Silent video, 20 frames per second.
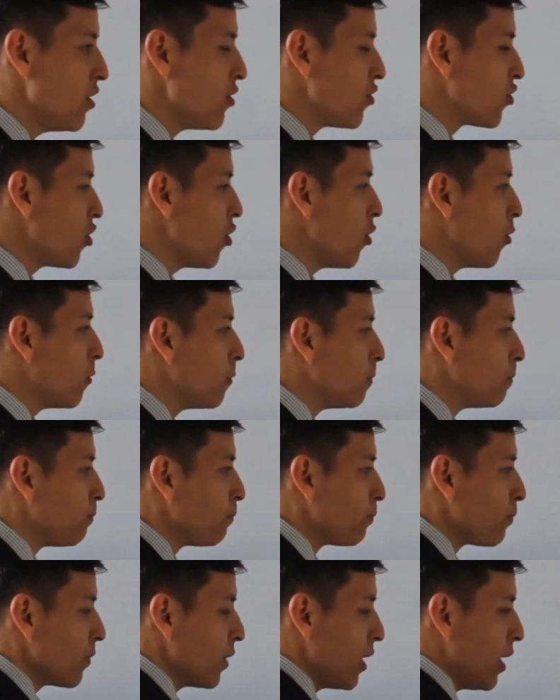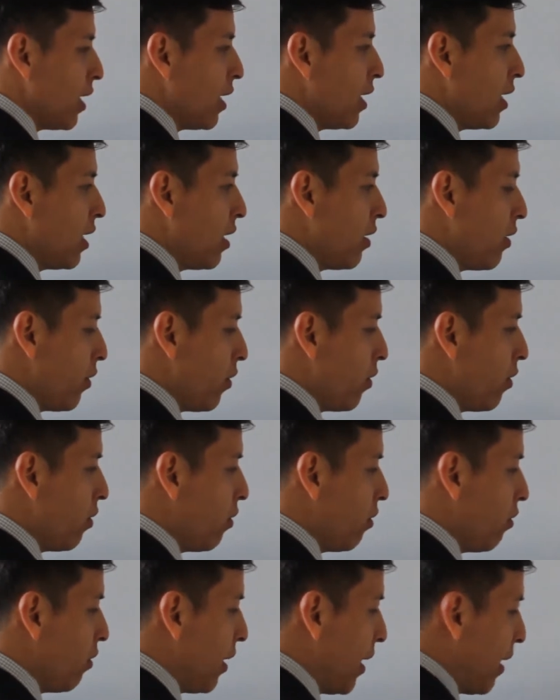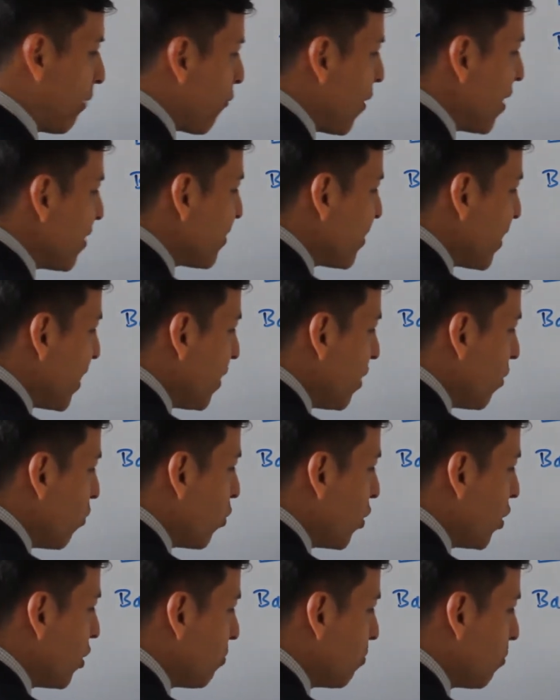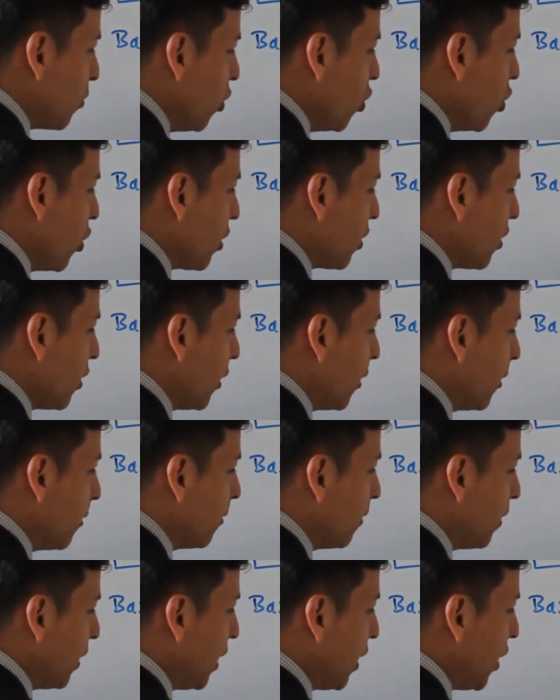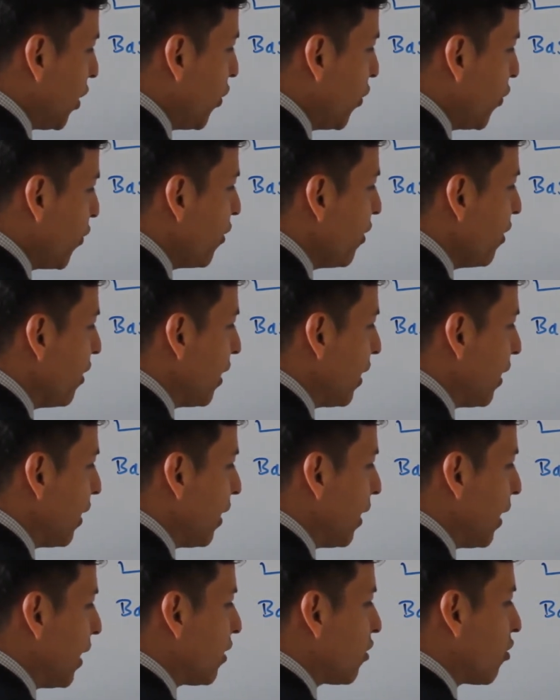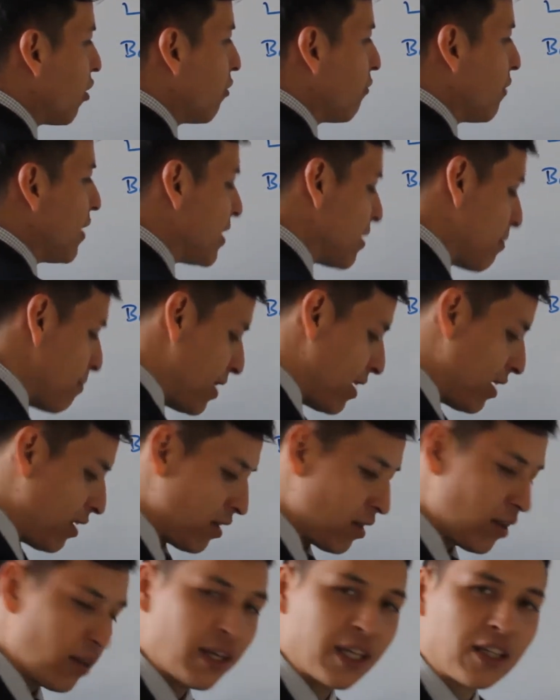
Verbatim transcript: So, uh, if I say the word book in here, it conveys a meaning.